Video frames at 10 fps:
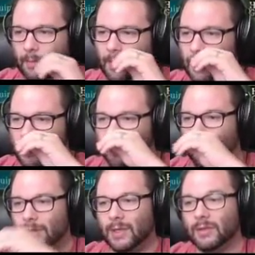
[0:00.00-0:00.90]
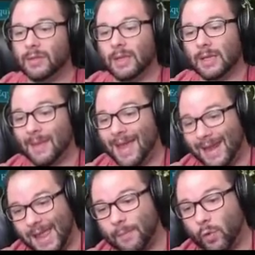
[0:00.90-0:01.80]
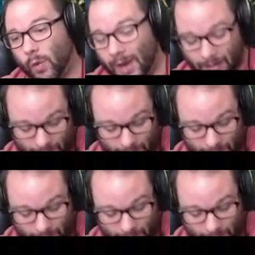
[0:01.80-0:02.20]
Also, those heals end up adding up quite a